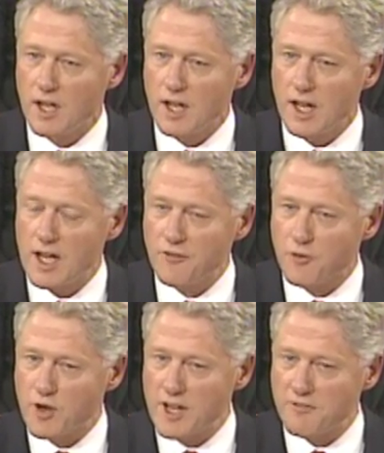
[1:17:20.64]
If
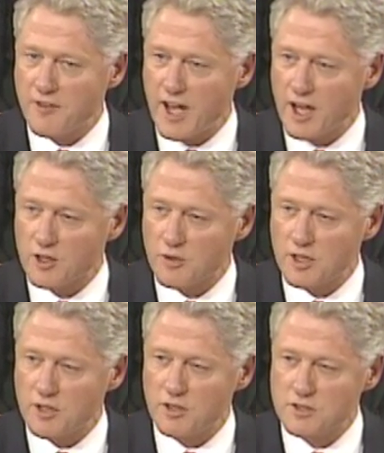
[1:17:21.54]
we fail to
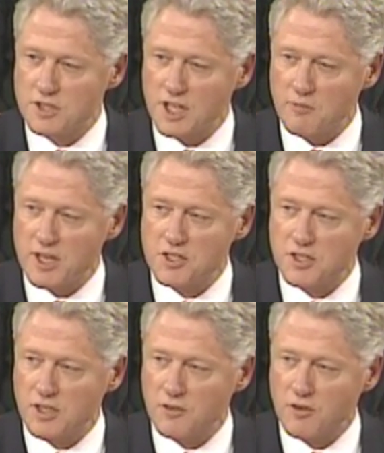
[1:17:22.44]
reduce the
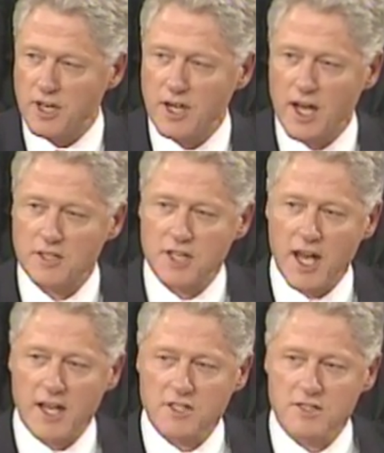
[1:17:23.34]
emission of greenhouse
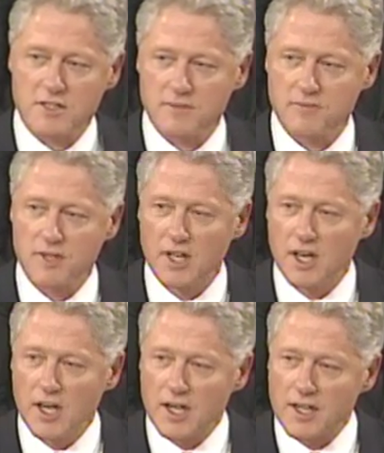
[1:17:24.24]
gases,
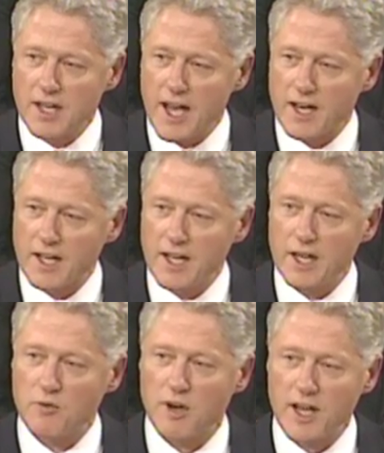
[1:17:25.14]
deadly
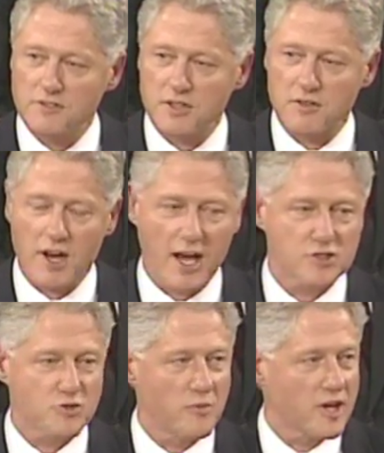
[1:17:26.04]
heat waves and
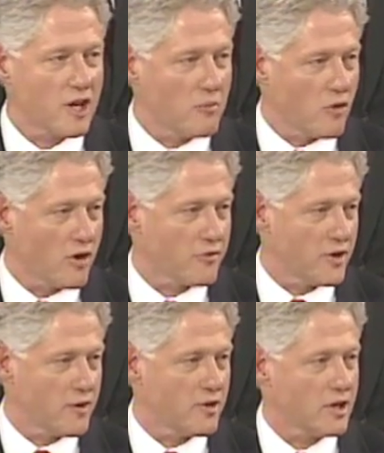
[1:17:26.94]
droughts will become more
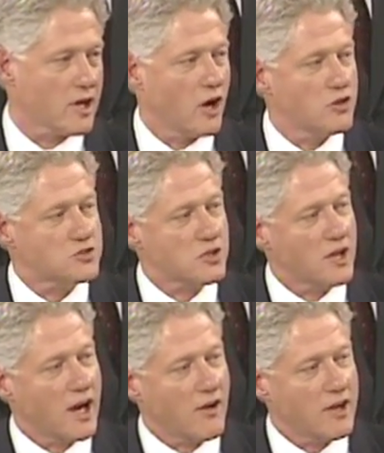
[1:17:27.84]
frequent,
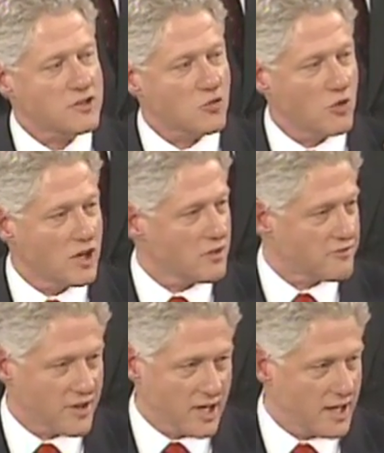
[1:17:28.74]
coastal areas will
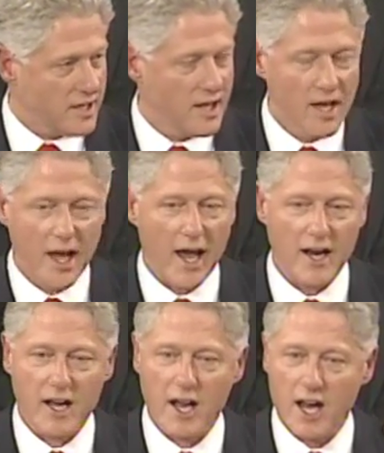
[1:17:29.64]
flood, and
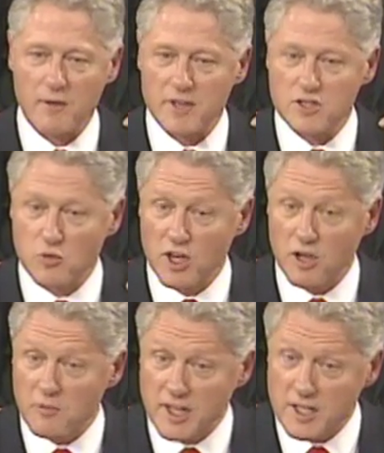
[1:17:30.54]
economies
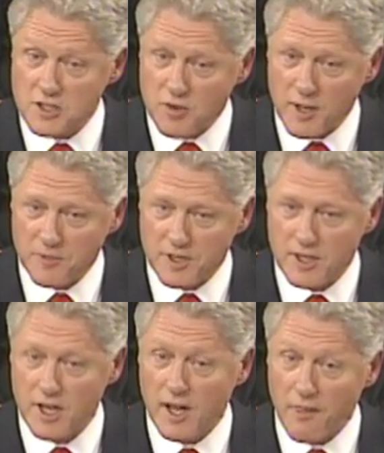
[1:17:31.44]
will be disrupted.
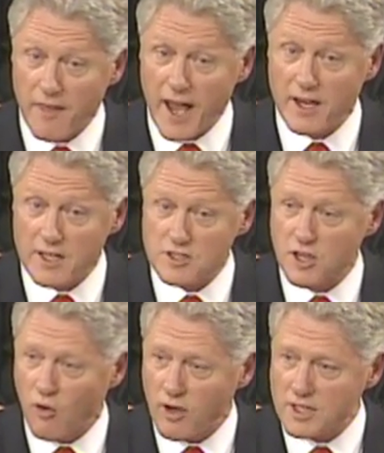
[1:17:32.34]
That is
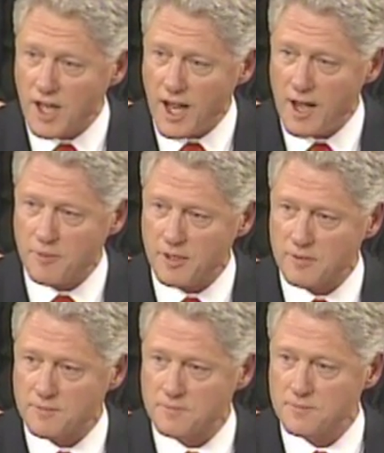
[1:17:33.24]
going to happen
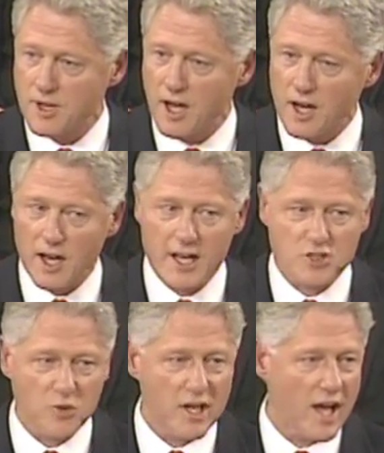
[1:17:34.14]

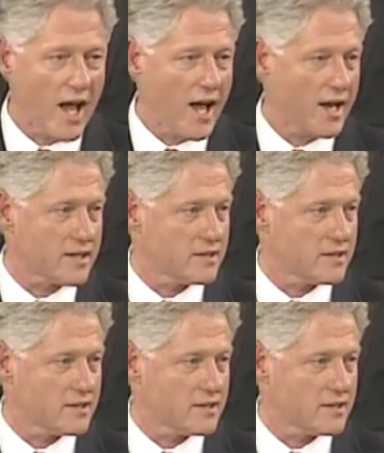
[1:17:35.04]
unless we act.